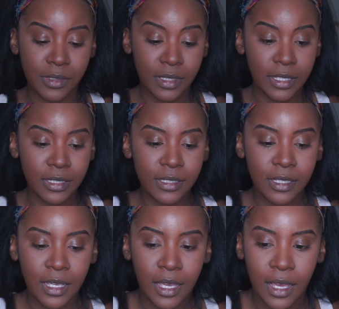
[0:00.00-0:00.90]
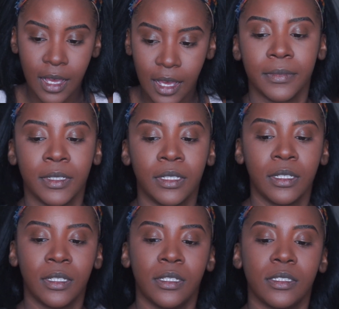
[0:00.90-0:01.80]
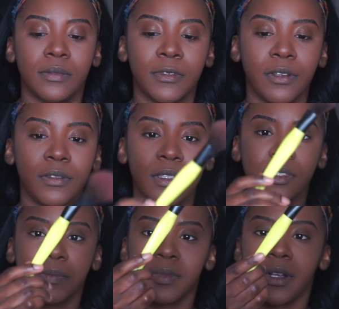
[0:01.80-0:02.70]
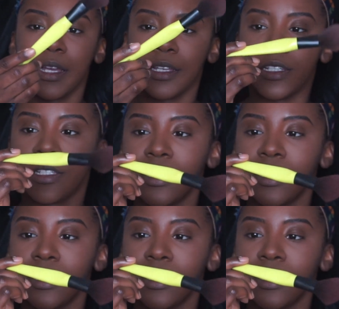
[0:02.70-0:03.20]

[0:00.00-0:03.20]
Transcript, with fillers: use this. Let's move on with this brush.